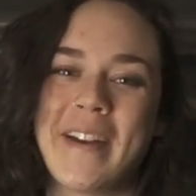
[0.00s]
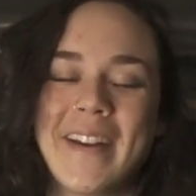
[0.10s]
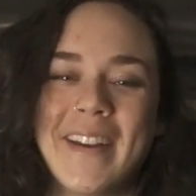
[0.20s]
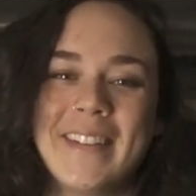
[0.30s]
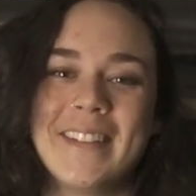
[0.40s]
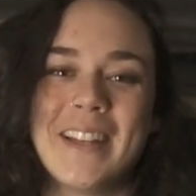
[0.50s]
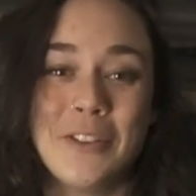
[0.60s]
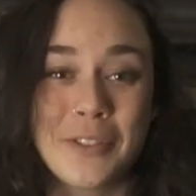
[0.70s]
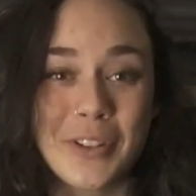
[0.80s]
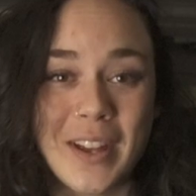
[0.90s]
And
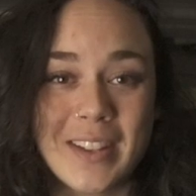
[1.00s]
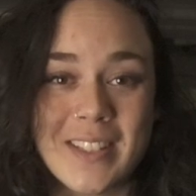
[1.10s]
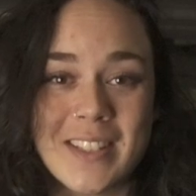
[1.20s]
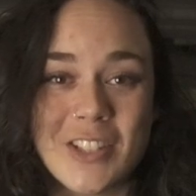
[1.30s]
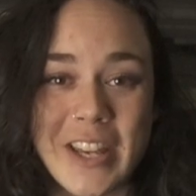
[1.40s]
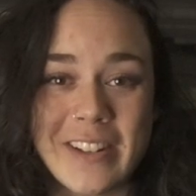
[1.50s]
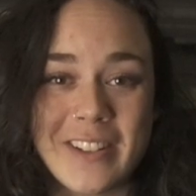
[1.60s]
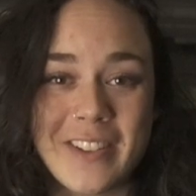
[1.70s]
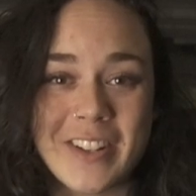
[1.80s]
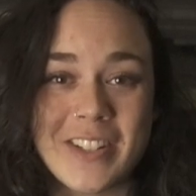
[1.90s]
if you like this
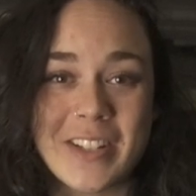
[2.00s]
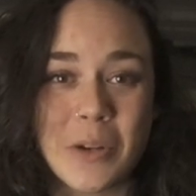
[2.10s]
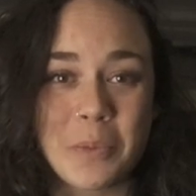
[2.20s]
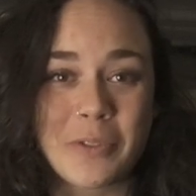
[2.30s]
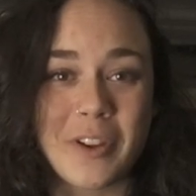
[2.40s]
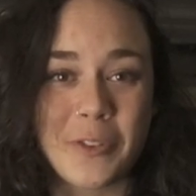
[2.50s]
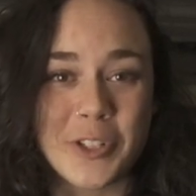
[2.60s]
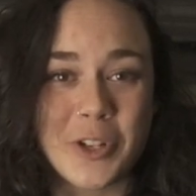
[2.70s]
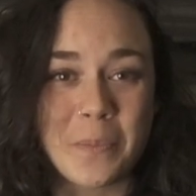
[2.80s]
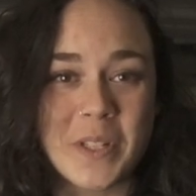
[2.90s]
channel, there is a couple of other
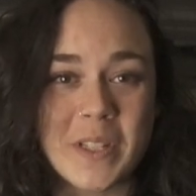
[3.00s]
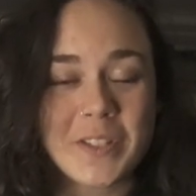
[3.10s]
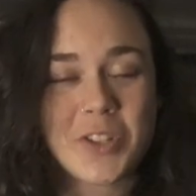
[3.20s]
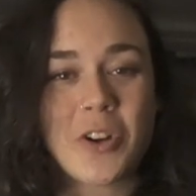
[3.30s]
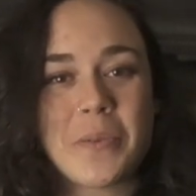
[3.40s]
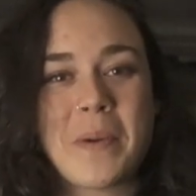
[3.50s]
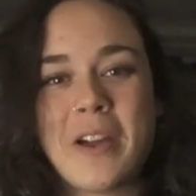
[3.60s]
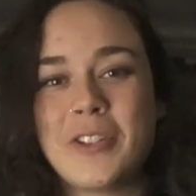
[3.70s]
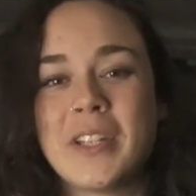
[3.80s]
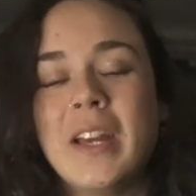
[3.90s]
topics I talk
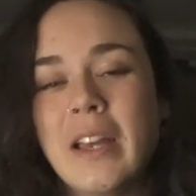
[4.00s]
about.